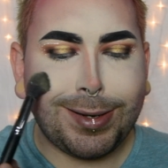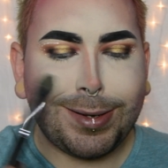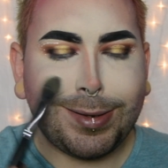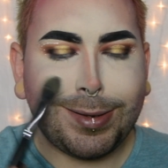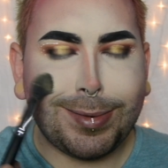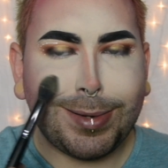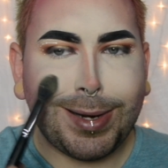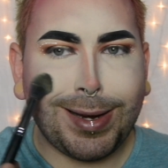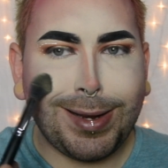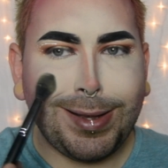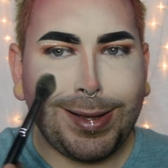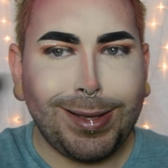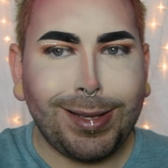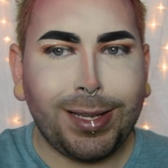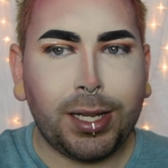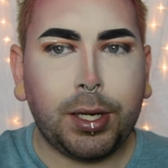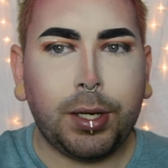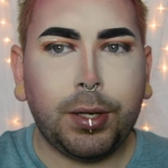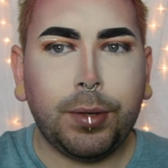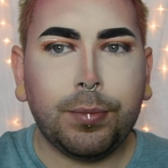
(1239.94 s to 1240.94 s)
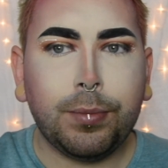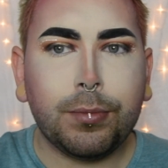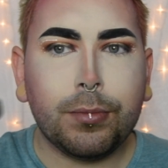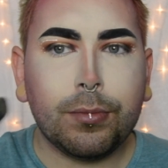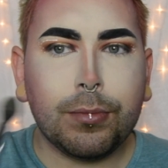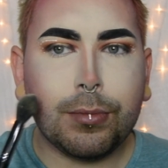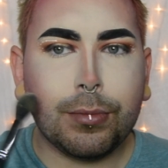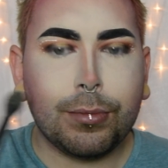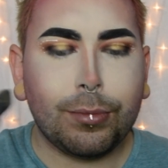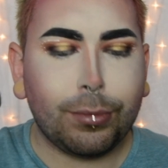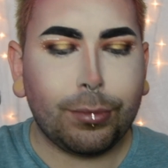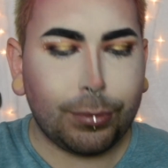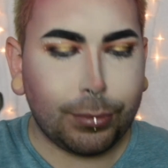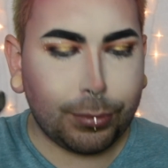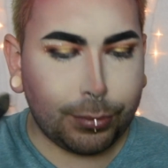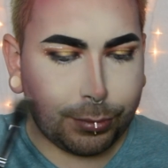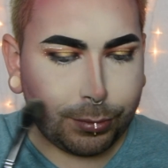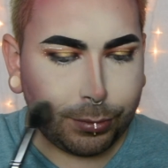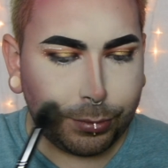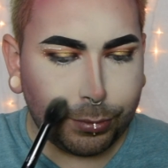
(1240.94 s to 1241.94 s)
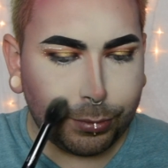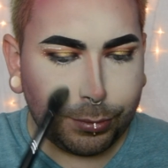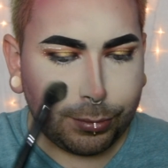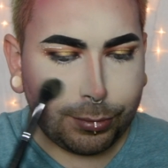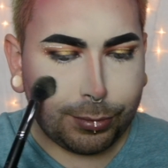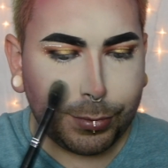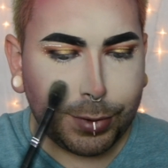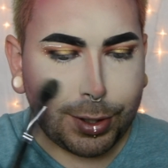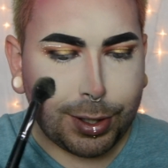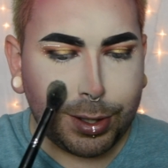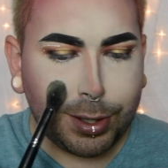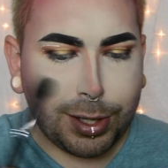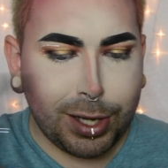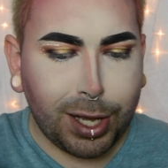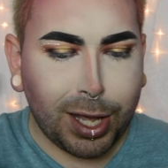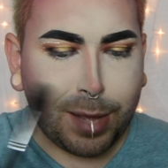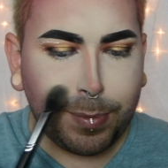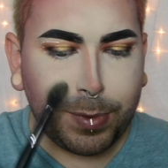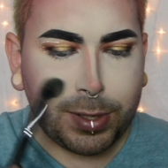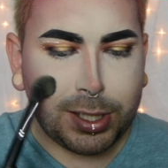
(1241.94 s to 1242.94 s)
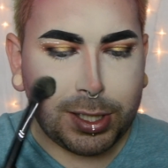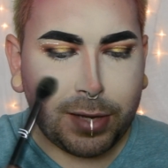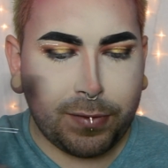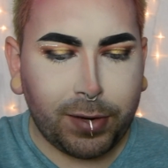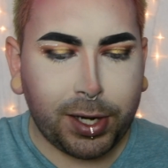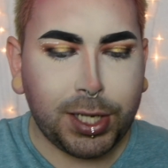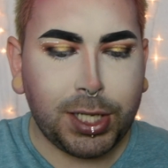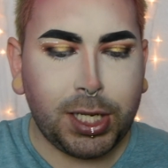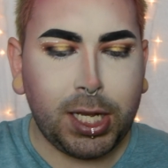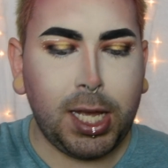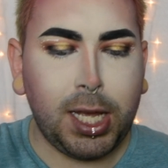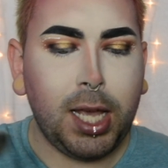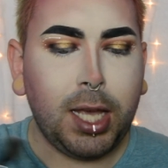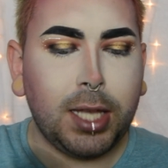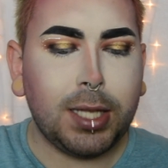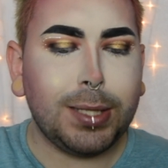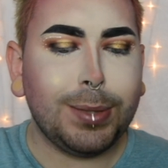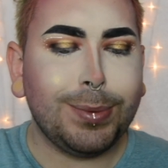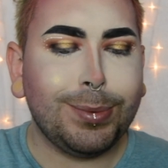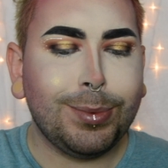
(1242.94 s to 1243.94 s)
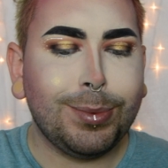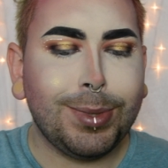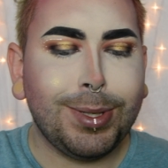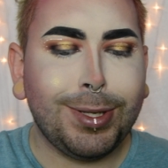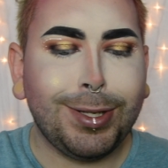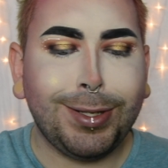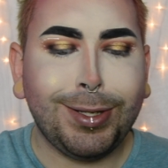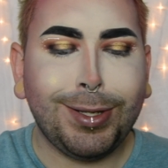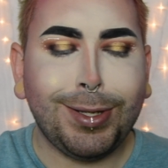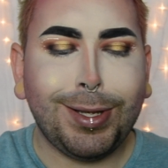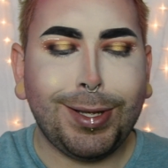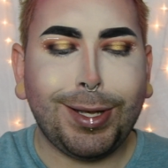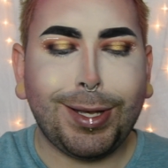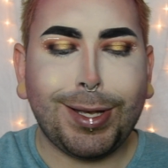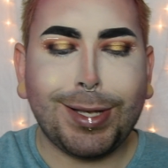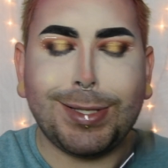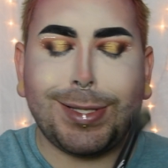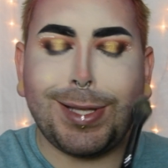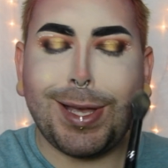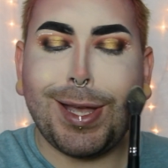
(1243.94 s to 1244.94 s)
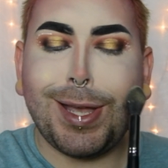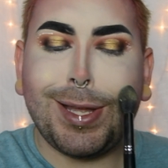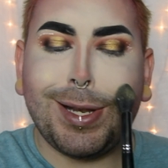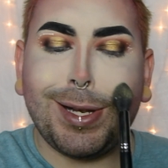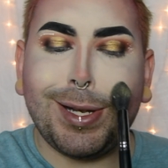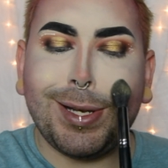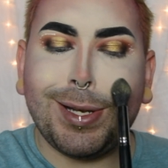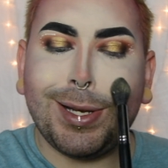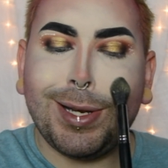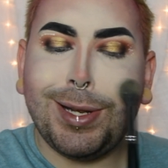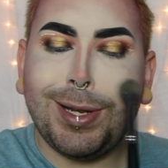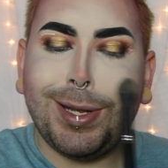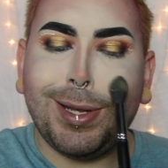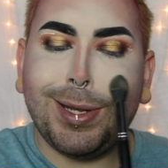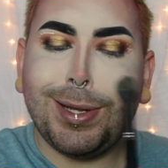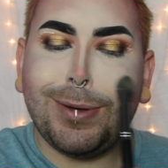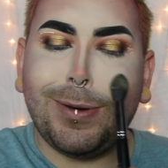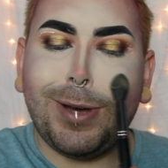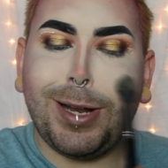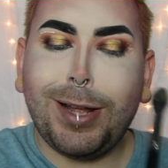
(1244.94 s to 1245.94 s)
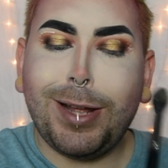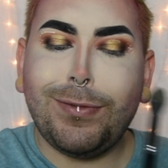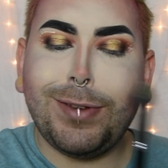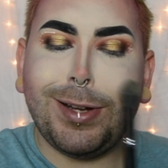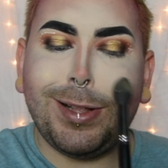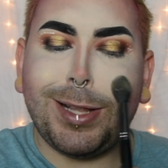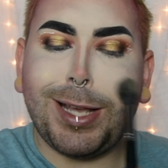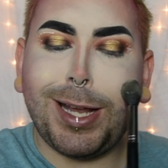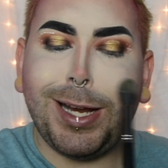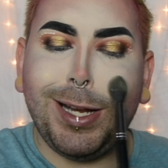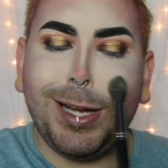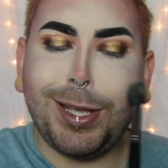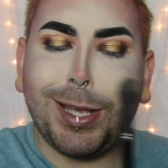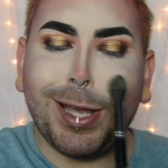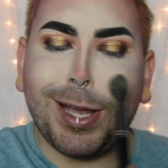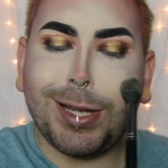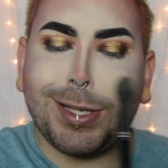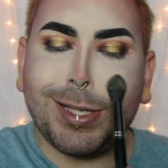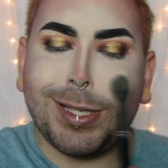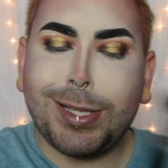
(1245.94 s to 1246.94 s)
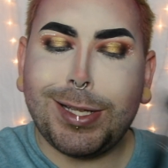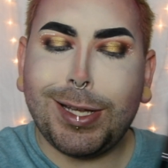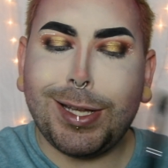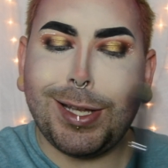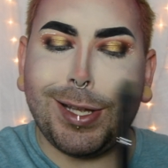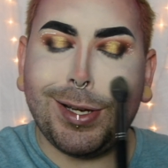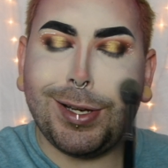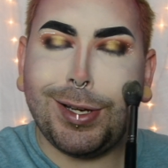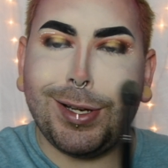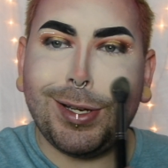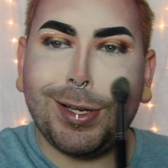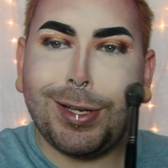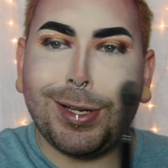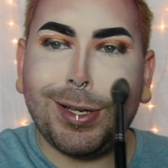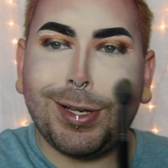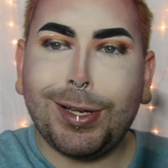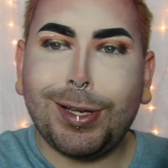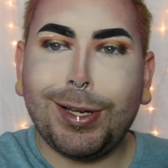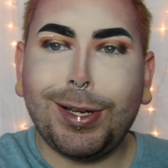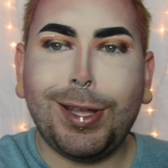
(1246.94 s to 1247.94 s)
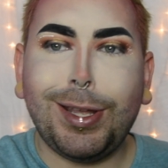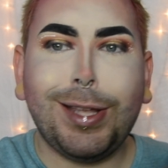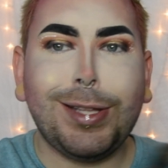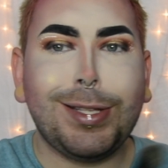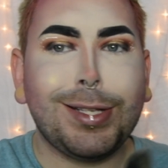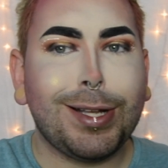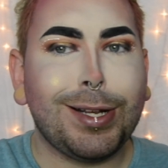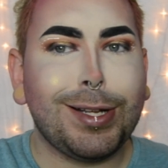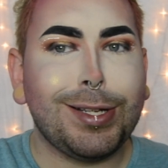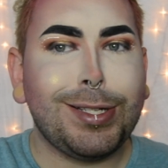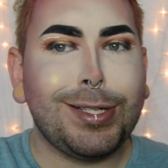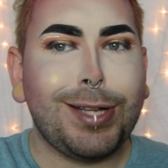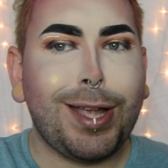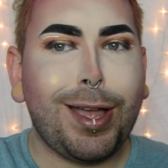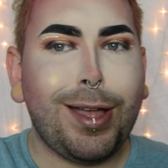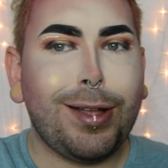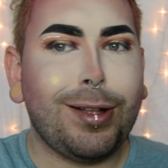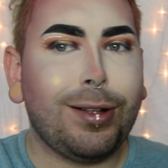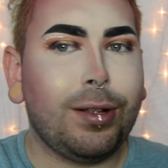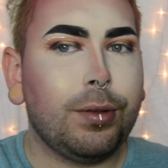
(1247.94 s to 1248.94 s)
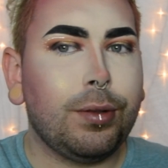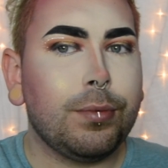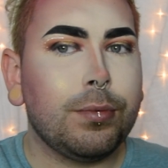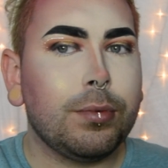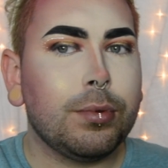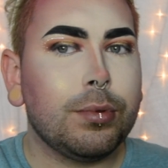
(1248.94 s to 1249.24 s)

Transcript: right here on the apples of our cheek. Because then whatever light catches it, it's going to show